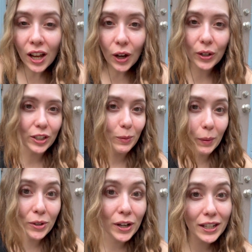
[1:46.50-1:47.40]
Okay, so
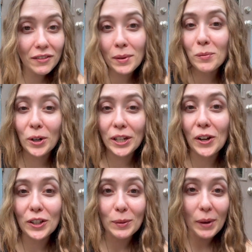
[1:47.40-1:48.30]
maybe you guys have been working
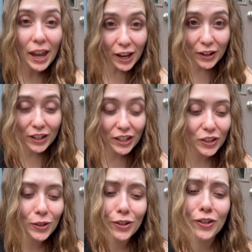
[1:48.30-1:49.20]
on some anger
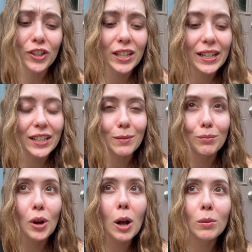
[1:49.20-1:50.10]
issues or just like some
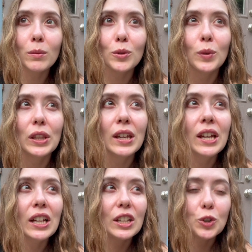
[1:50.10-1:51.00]
problems with
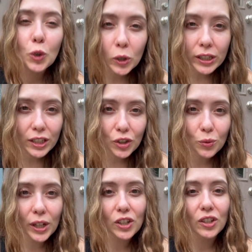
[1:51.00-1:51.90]
controlling
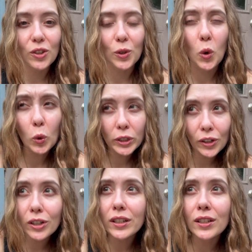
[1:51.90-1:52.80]
situations or holding
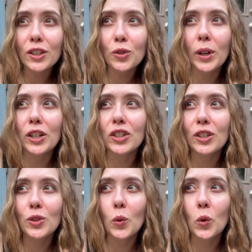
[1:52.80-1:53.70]
on to
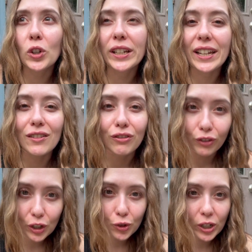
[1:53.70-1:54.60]
situations or getting
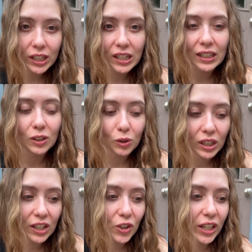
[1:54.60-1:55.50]
frustrated at little
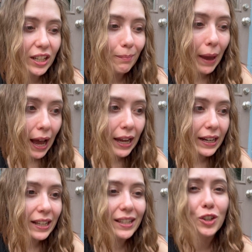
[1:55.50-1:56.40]
things or getting mad
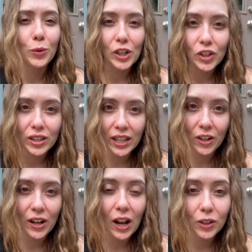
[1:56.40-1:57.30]
at situations that
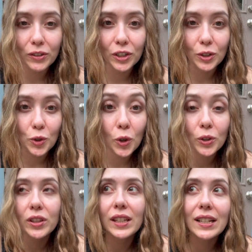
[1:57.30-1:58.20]
are out of your control
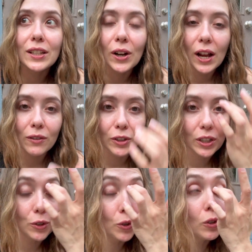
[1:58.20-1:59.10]
or things that are out of your
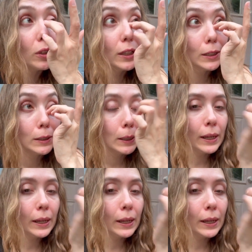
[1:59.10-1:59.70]
control here.